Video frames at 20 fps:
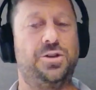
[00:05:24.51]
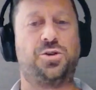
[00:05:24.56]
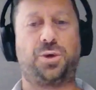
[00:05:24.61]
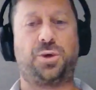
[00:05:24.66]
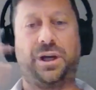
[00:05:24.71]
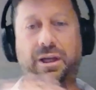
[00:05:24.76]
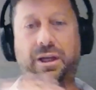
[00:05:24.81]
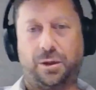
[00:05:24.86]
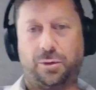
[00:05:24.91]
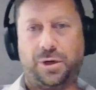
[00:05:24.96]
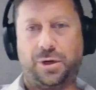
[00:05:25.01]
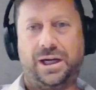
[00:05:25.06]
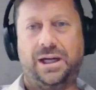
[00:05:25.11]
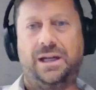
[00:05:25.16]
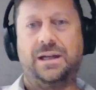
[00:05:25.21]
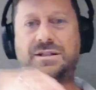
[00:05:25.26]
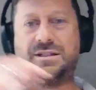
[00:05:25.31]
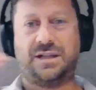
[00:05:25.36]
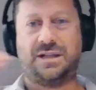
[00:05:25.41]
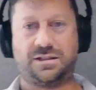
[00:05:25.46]
Drink it
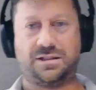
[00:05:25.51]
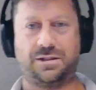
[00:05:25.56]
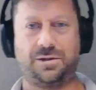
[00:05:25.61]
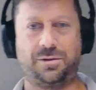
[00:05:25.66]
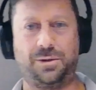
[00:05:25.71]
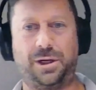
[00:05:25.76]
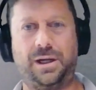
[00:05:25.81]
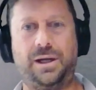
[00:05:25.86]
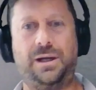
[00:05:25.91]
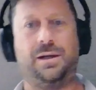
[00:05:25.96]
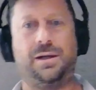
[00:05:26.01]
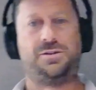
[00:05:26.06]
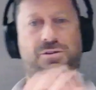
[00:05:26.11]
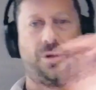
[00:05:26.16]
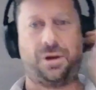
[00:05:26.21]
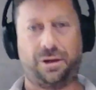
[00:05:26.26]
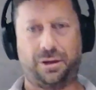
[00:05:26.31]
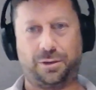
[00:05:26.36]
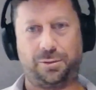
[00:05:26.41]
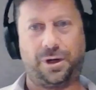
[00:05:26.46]
away, sex it away,
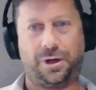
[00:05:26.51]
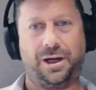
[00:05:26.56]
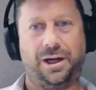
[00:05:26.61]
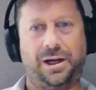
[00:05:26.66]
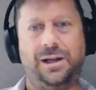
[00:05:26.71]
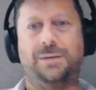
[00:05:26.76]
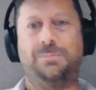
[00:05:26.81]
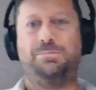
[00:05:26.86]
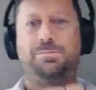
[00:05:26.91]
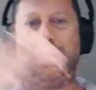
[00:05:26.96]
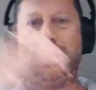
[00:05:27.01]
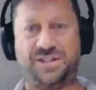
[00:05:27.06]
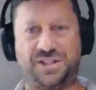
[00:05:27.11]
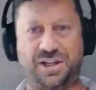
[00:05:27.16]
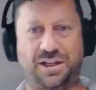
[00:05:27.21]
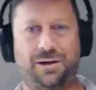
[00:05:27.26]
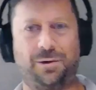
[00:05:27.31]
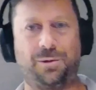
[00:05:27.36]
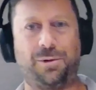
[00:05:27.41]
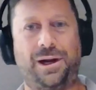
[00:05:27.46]
drug it away,
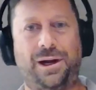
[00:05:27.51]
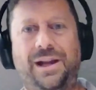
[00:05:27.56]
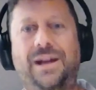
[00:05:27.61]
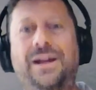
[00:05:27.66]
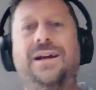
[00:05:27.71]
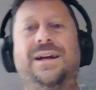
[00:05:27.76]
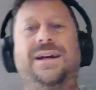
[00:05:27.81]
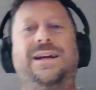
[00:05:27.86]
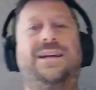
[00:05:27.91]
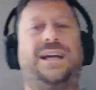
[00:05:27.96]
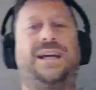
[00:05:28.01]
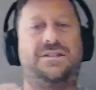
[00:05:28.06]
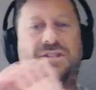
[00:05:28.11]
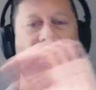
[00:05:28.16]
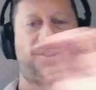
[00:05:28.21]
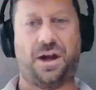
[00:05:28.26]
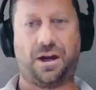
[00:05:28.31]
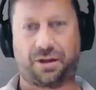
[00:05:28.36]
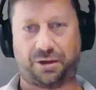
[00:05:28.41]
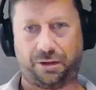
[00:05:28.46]
busy it away,
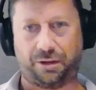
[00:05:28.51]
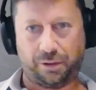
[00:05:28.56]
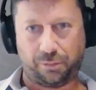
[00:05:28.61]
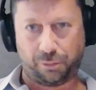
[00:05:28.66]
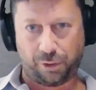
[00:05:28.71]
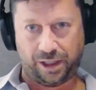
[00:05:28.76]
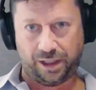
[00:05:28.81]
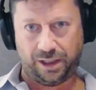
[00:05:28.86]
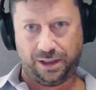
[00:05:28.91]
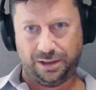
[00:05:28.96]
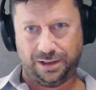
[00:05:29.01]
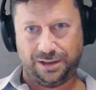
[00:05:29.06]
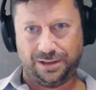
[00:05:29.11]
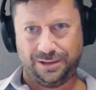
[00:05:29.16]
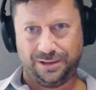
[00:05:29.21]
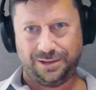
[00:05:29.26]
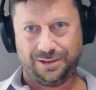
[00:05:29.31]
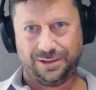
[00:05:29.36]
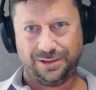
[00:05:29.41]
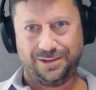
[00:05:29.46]
kid soccer it away,
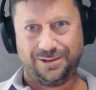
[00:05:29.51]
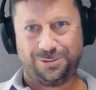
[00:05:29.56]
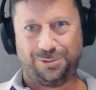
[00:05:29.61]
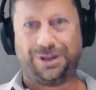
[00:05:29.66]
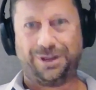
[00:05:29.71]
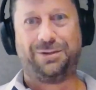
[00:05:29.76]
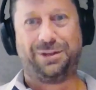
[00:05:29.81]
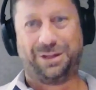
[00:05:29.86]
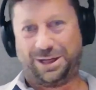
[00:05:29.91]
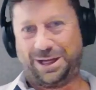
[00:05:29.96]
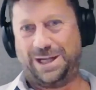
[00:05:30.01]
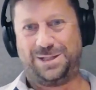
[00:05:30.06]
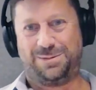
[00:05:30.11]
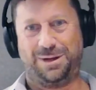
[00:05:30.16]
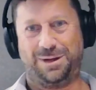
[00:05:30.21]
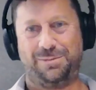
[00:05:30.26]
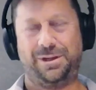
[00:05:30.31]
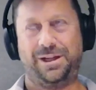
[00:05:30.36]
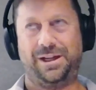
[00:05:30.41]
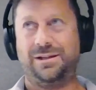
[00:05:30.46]
whatever the
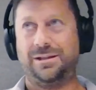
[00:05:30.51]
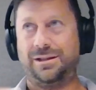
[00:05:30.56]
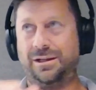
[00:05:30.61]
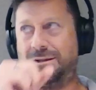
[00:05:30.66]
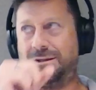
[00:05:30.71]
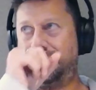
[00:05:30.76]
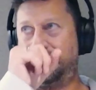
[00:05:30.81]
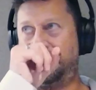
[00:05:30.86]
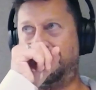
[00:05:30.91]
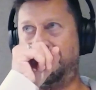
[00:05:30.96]
case may be.